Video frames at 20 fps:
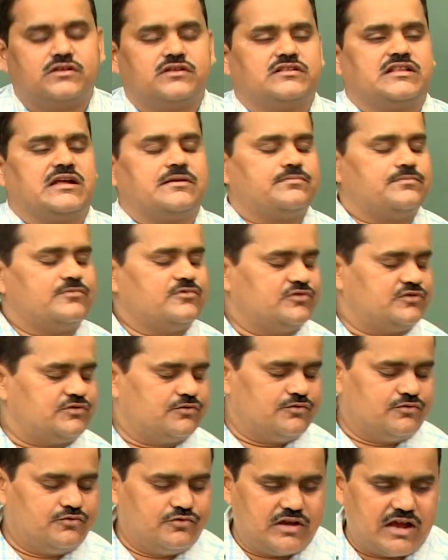That means
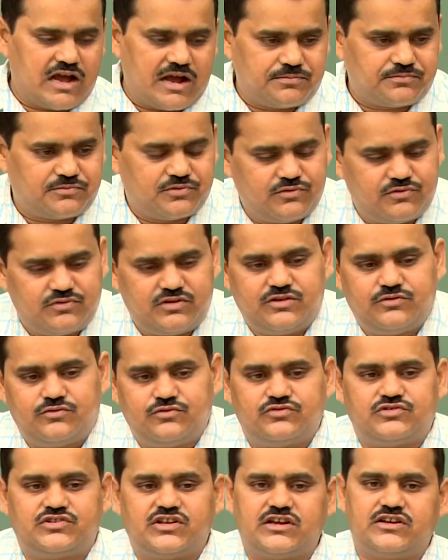we have to
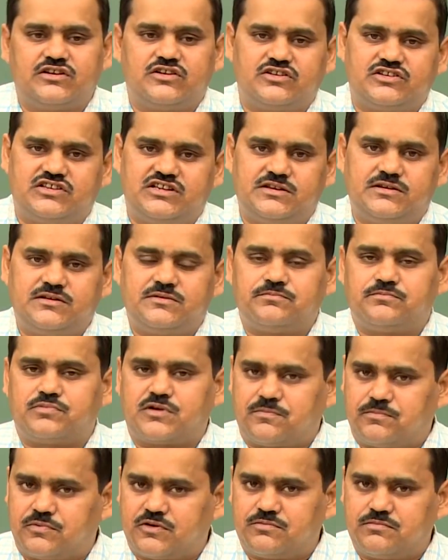use the energy
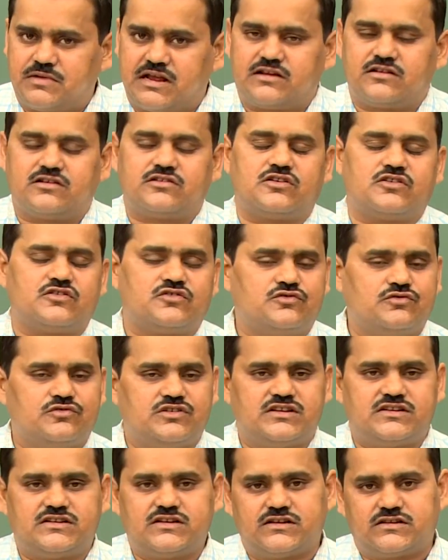proper manner or
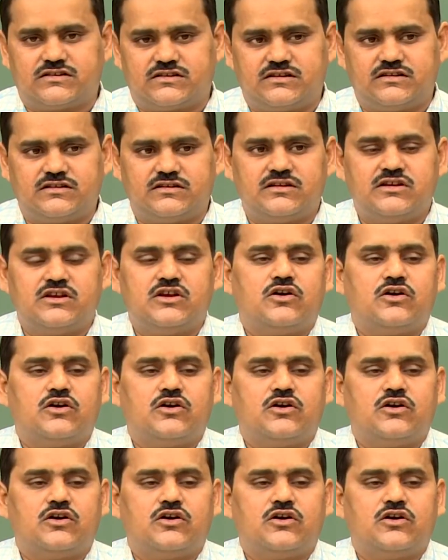judiciously.